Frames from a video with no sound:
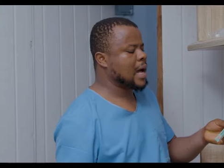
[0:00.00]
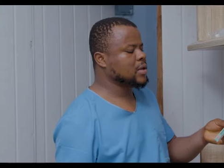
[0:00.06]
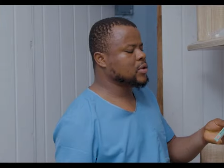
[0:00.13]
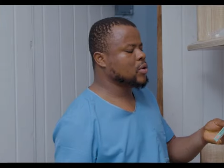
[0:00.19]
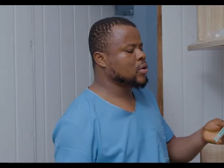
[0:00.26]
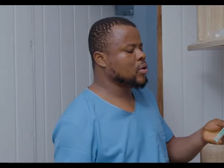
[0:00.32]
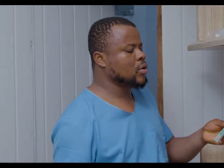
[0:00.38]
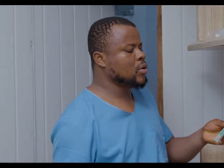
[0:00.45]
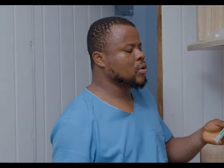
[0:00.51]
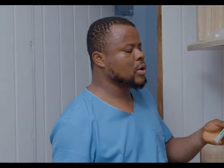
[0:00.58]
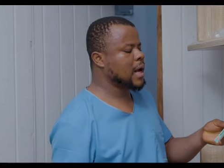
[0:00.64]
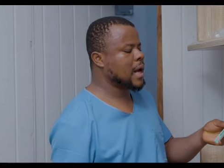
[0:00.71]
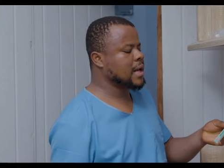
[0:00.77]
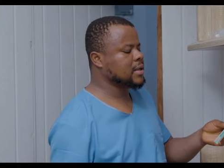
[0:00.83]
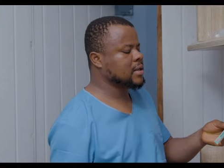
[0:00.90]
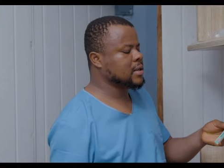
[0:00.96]

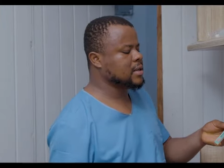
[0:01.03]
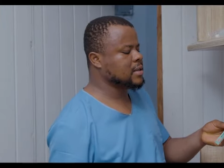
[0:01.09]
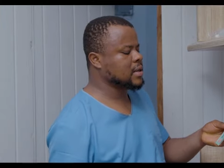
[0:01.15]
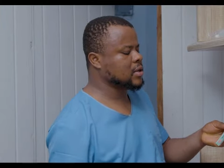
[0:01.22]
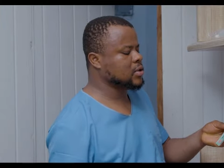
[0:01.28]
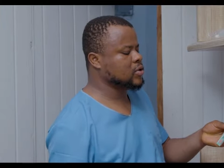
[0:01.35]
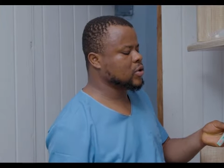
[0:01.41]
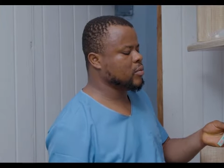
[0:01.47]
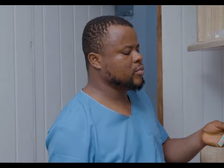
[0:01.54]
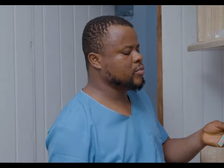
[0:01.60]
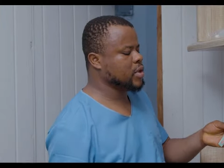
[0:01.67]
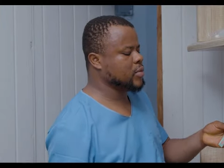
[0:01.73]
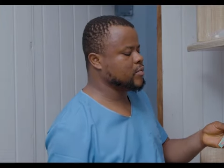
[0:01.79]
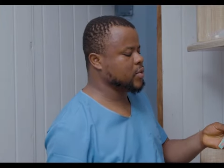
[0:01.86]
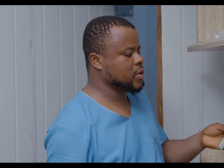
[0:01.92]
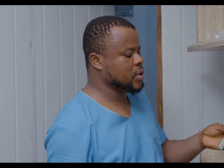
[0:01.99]
hydrochloride injection
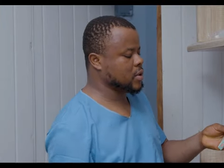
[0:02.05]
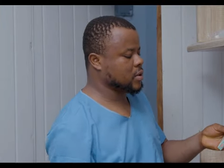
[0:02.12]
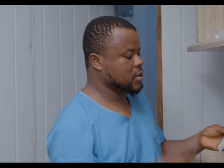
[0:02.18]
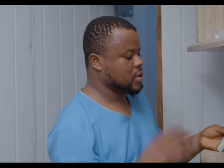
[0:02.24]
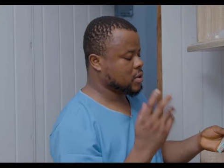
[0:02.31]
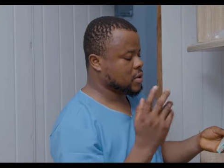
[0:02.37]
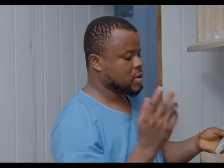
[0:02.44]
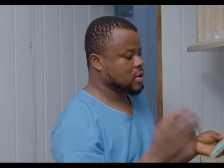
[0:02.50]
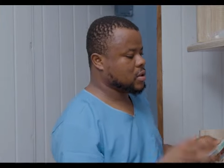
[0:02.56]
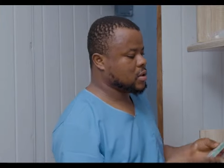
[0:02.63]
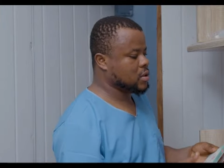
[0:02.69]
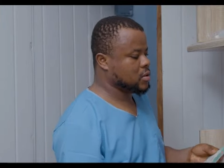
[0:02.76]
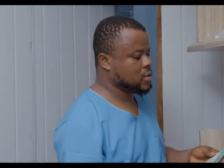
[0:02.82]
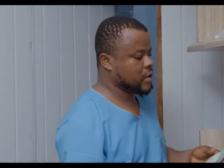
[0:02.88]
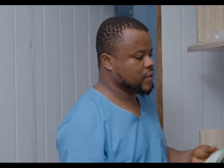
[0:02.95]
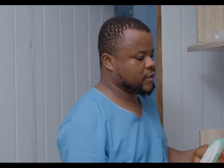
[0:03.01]
BP.
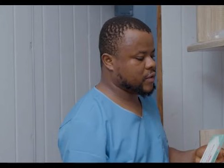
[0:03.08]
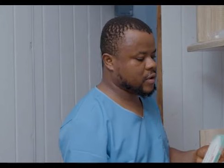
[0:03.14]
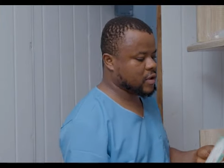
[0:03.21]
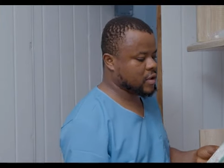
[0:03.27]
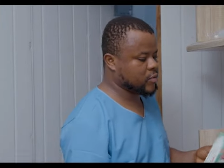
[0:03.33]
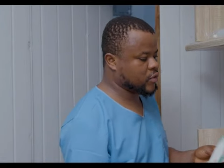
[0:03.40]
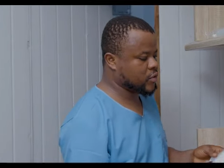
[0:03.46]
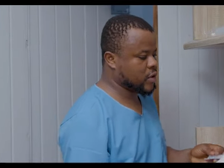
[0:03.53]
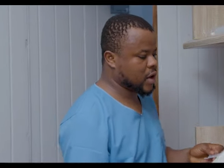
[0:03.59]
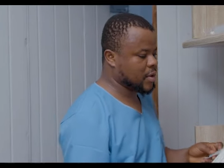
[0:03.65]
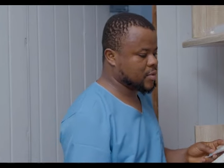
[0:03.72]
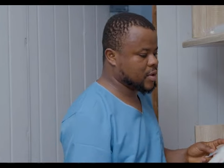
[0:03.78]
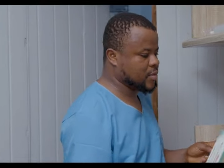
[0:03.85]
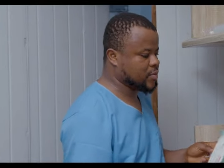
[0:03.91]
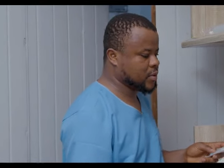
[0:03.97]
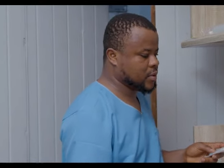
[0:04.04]
This one will remove her
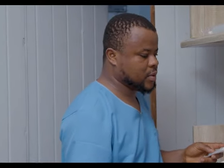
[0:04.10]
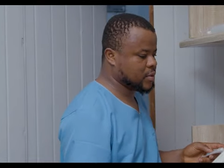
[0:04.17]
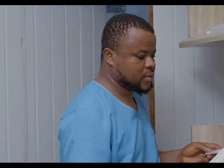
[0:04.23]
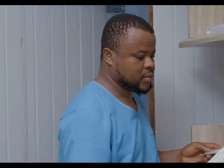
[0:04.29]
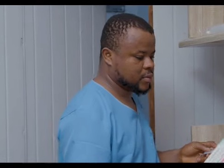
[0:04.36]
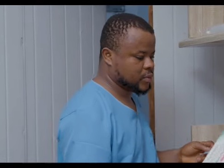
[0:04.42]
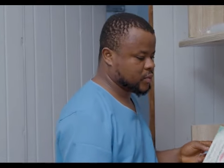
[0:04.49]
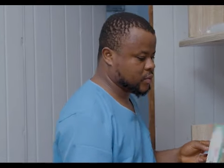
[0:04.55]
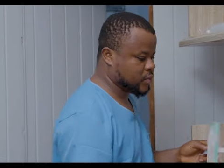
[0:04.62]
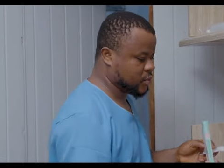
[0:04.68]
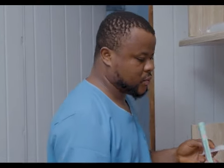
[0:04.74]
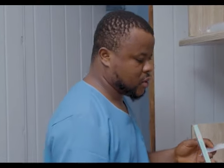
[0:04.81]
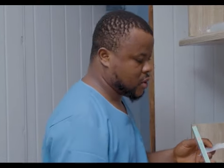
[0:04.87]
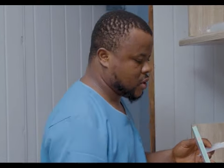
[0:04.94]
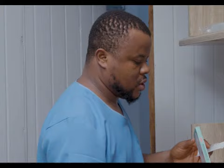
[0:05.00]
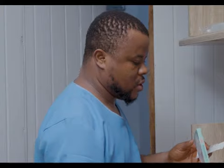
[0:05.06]
BP.
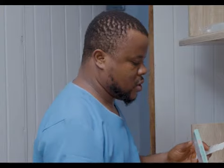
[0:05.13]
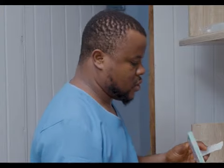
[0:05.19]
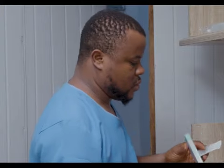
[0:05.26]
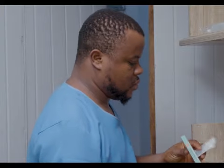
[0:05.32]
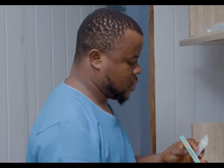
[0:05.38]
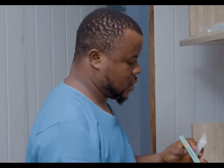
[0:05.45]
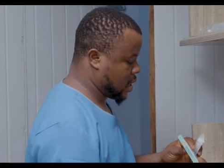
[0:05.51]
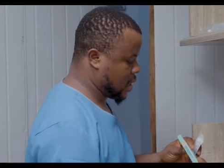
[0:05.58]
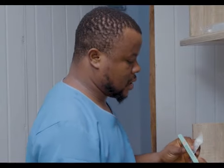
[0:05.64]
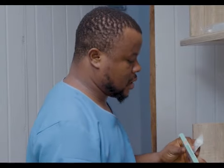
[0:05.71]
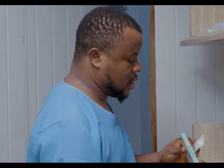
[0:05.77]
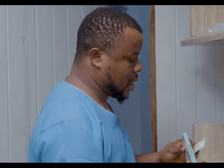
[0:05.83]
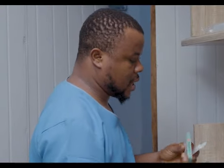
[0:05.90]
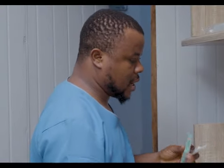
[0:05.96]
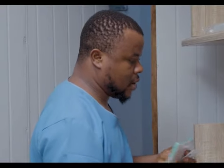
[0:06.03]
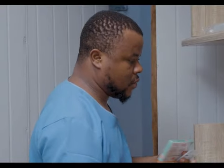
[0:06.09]
Okay,
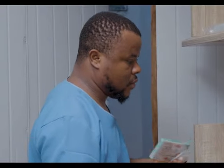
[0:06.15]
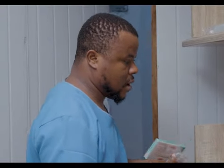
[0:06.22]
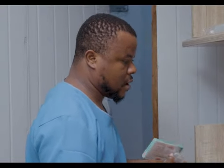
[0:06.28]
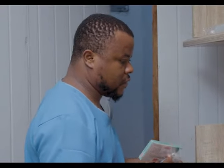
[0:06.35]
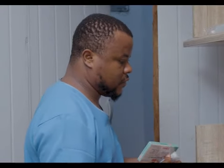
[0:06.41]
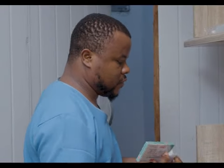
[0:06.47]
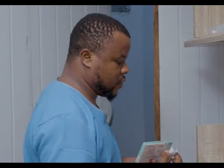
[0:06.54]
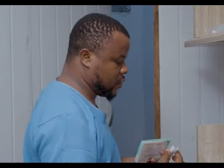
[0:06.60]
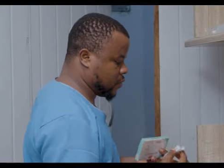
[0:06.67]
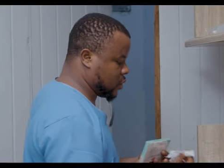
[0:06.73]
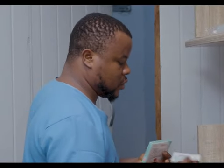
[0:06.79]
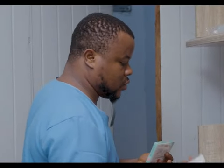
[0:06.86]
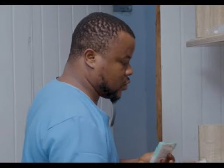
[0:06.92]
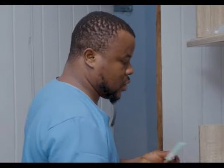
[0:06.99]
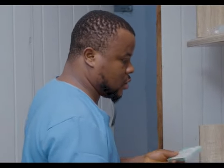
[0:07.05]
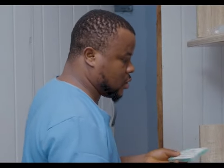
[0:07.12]
black and one from
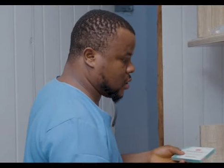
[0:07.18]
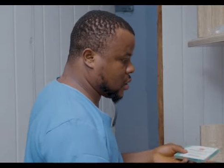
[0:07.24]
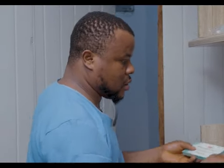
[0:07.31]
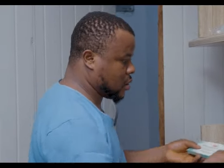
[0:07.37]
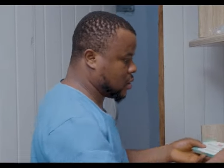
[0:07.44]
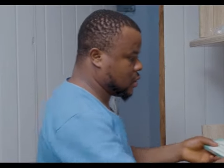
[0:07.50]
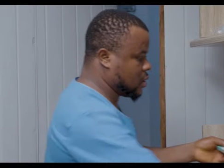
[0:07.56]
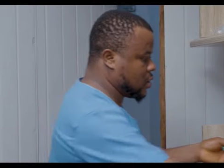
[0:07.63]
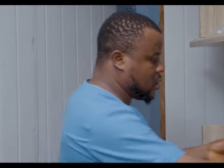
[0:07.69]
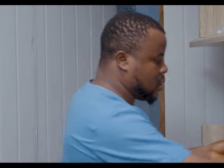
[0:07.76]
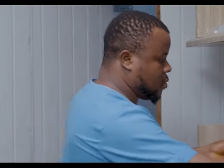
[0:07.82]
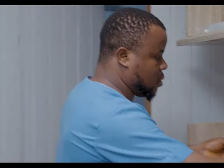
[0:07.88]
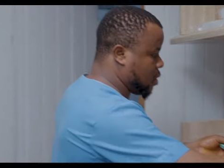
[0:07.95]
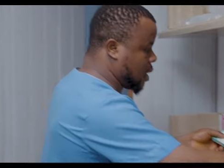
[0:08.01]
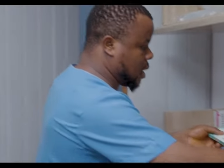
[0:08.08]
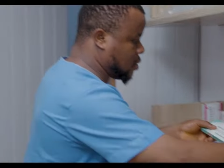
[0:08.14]
this one. Okay,
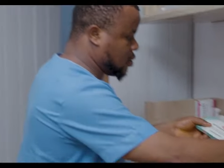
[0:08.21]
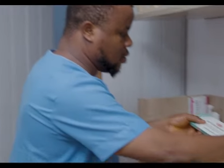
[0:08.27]
I